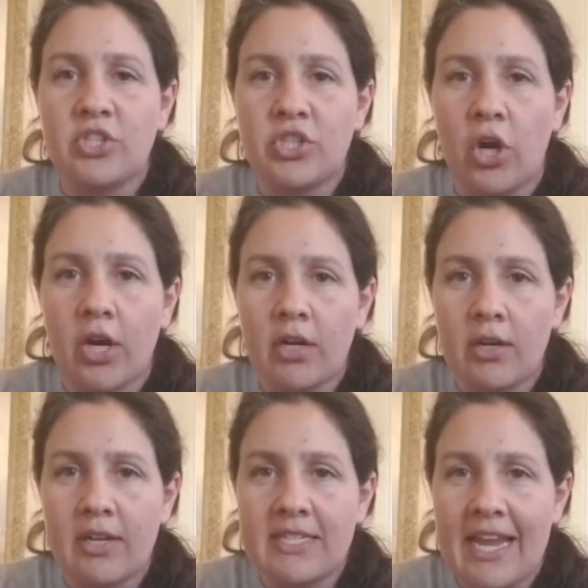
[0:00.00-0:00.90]

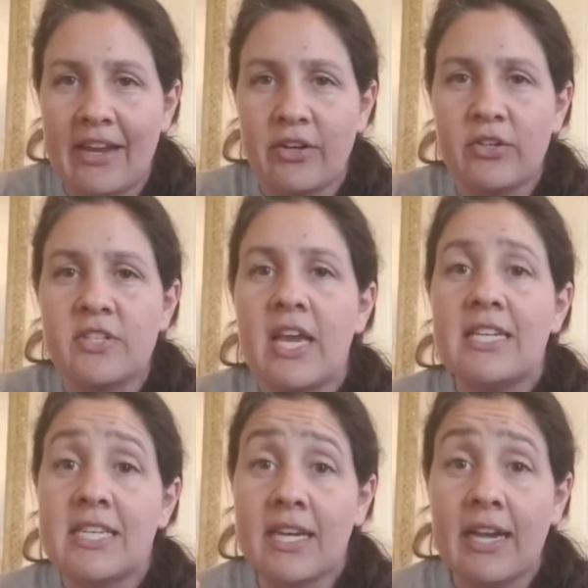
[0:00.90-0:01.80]
dark containers
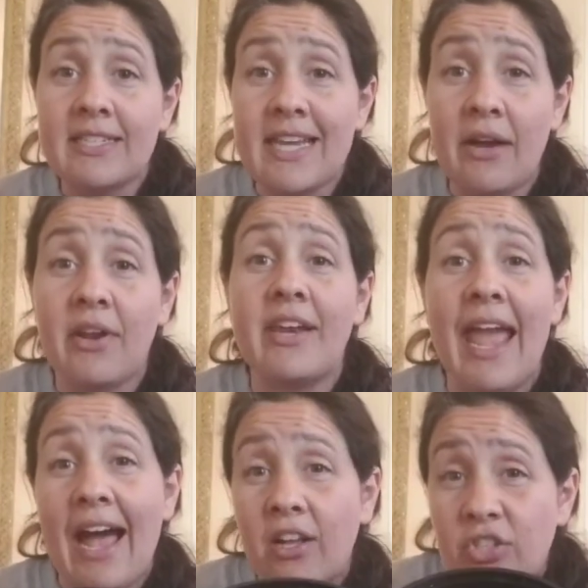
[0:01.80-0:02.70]
to cut down
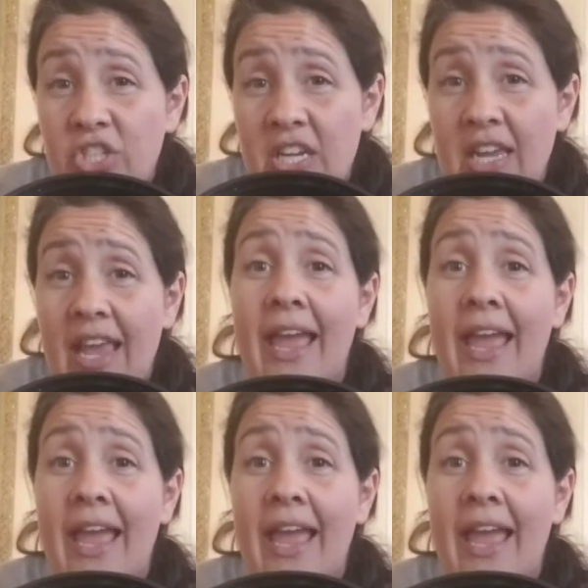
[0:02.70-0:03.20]
on algae